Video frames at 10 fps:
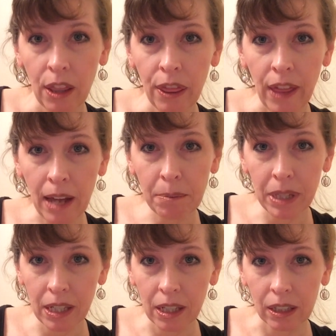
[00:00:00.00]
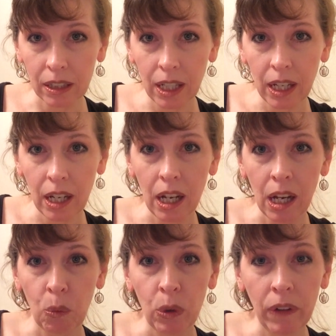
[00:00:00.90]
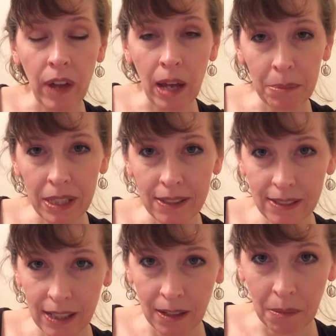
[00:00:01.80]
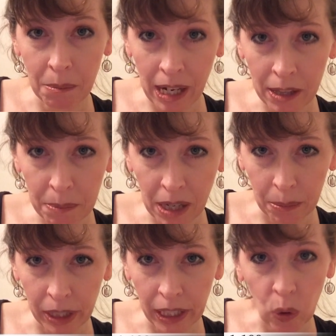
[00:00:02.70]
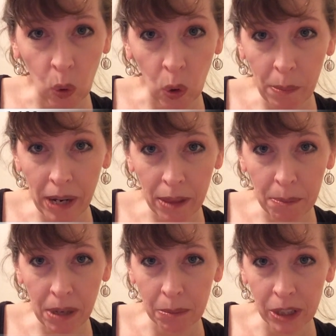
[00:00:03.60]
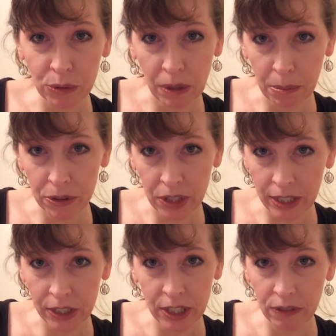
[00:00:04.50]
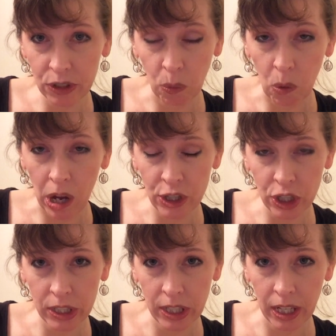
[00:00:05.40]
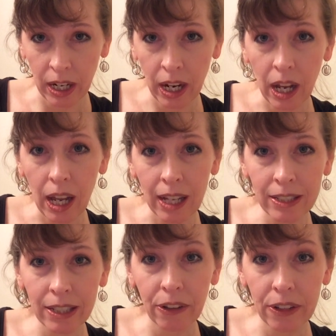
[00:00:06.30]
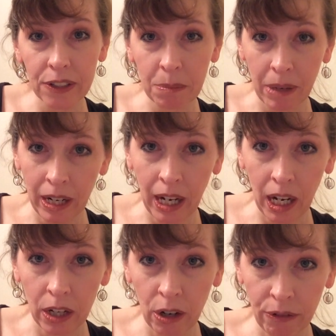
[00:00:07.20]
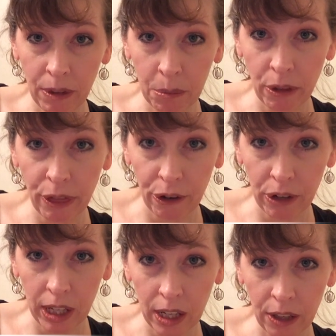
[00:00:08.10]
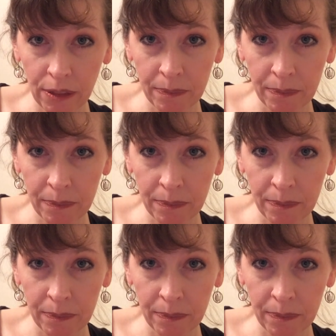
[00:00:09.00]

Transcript: That bill will not be seen by the public or by the public's representatives in Washington until this Monday, November 30th.